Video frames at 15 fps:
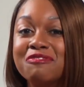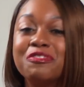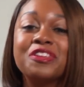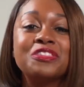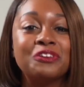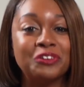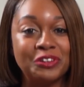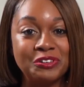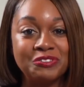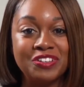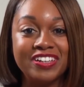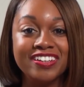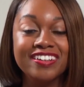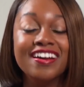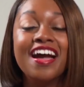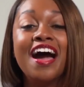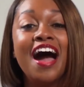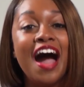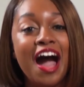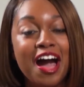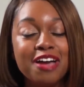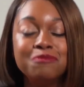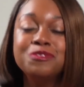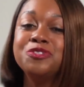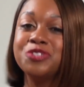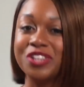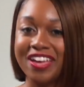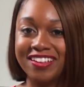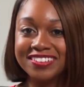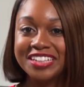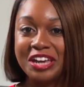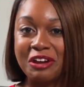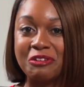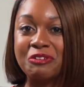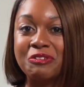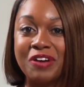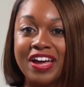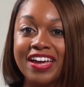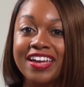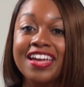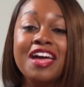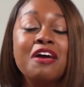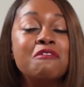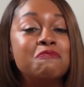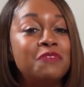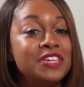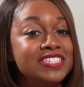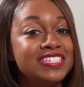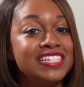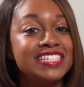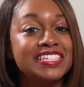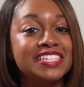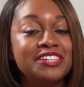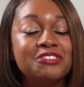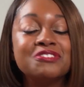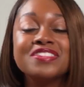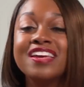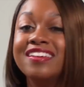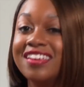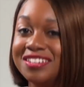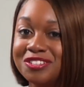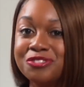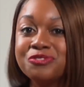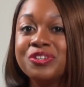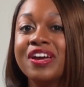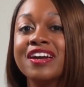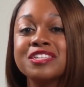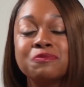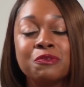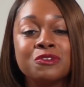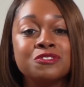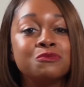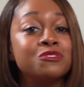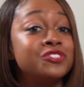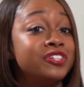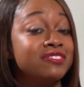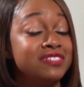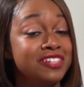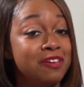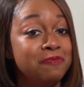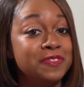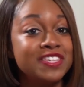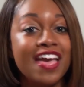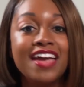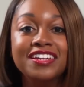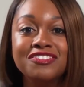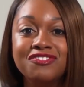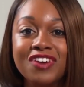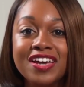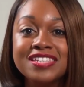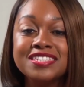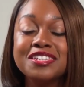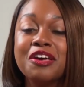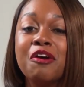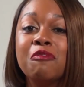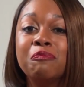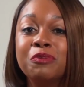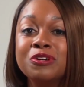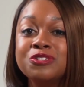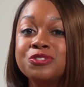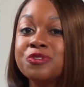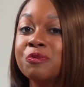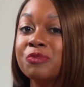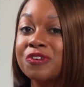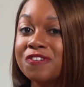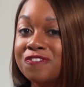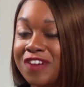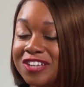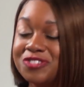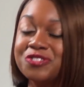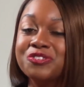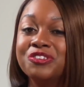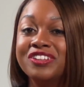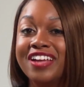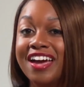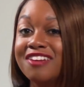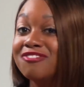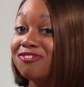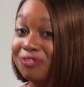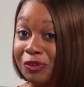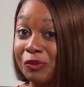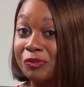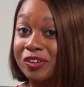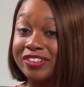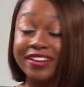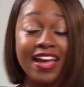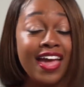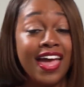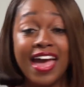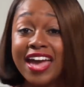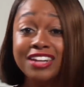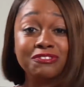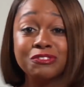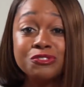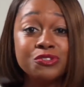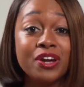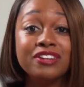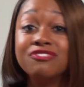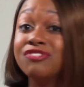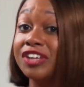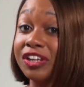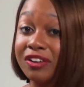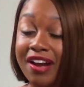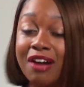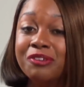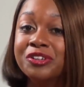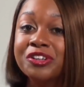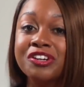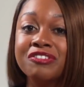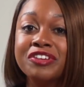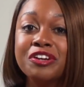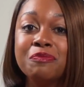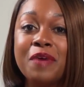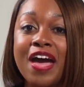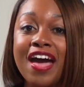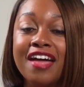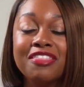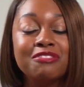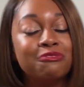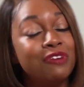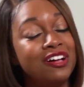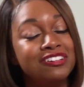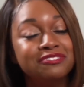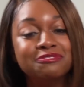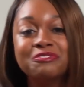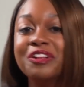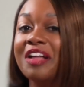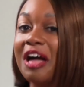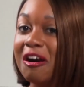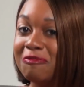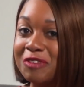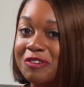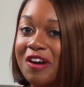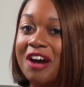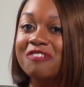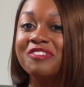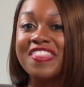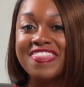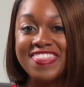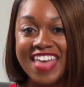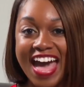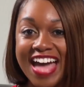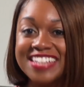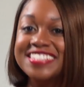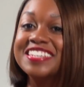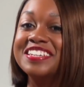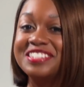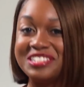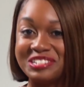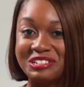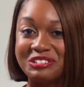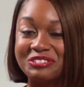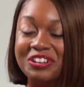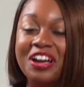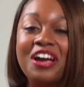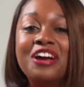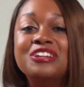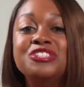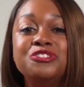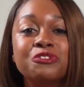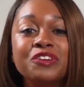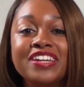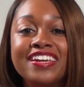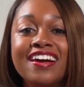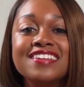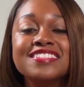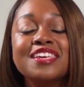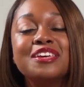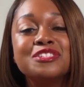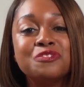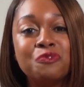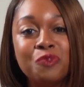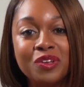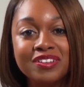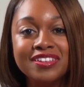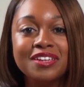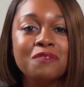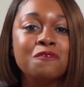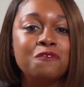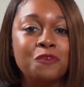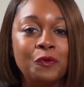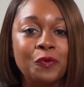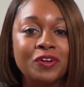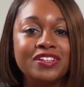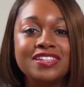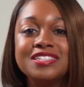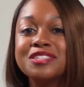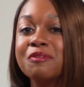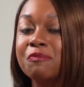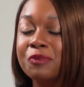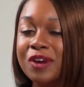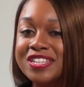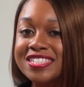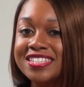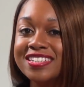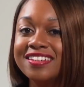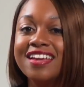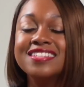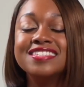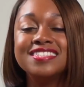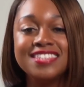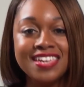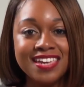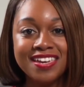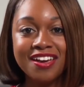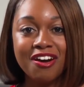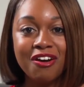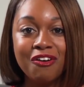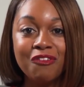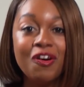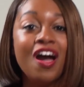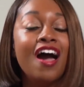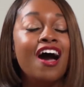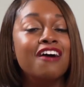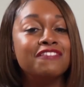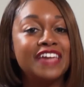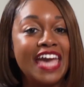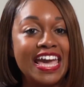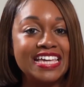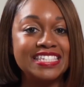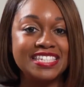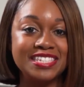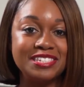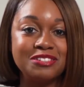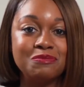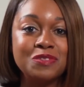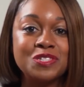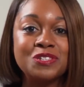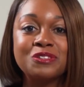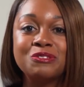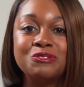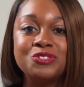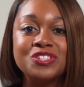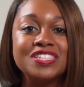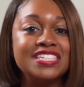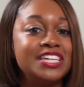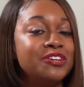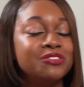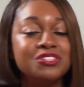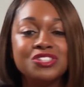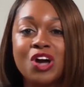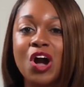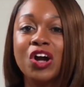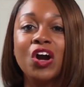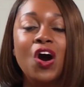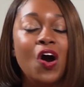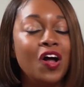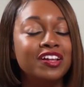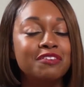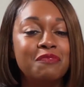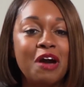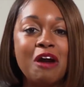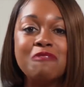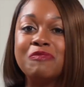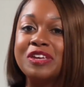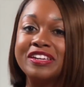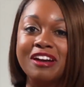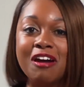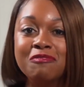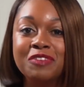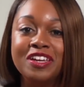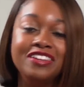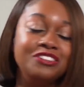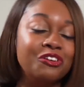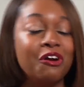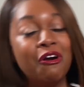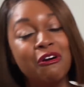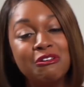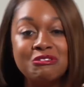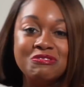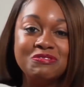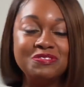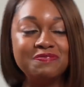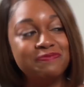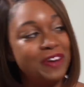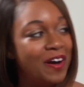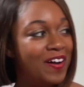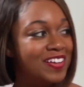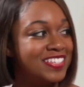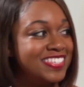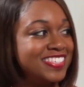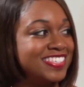with your career. I'm Chanel Caraway. Business leaders and industry experts will share tips and advice to help push your professional life forward. And if you're trying to figure out your career path, well, we'll help you out with that too. Joining us is William Ford. He's the president and CEO of K-Systems Solutions, here to talk all about becoming your own boss.